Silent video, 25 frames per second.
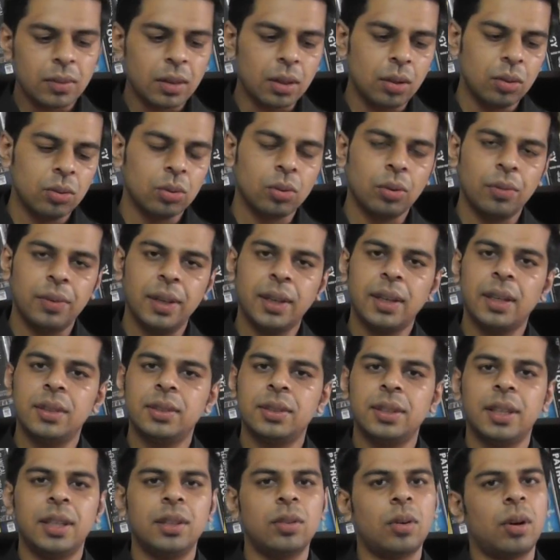So we can
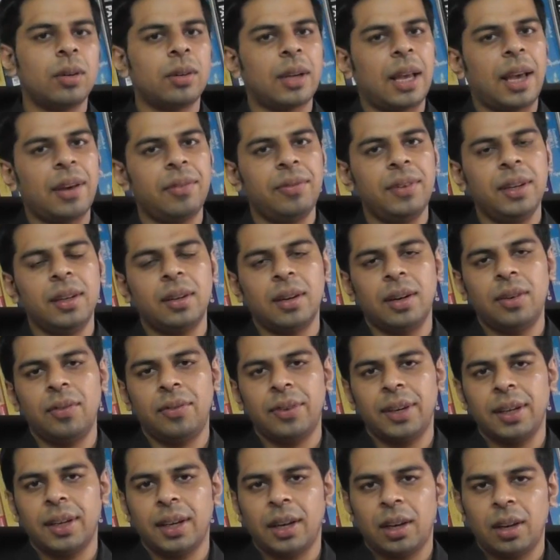say not every
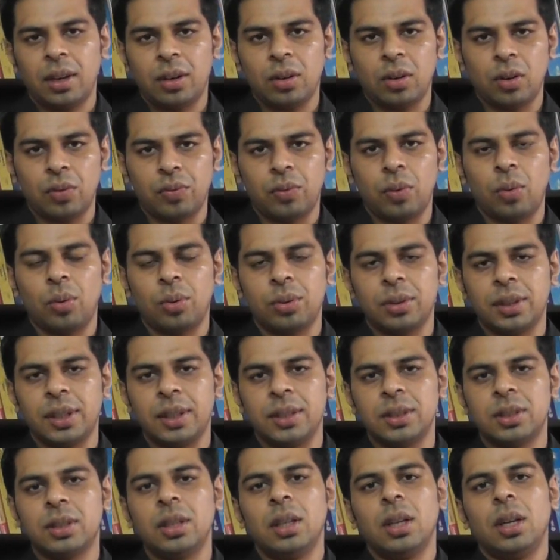country can afford
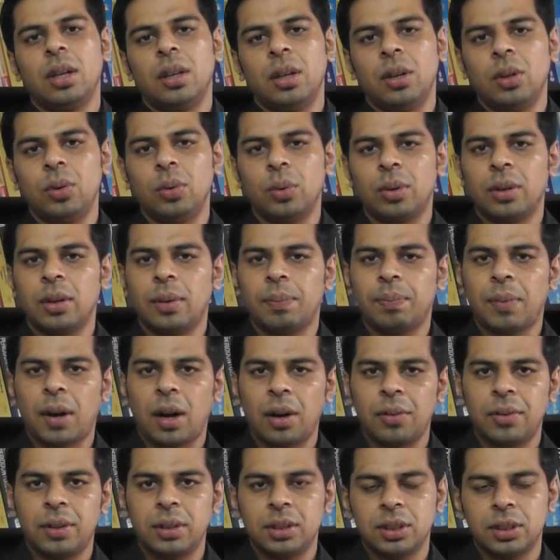these nuclear
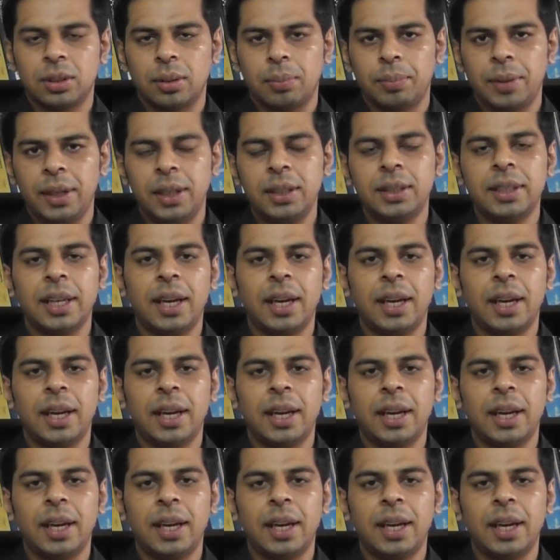powered submarines.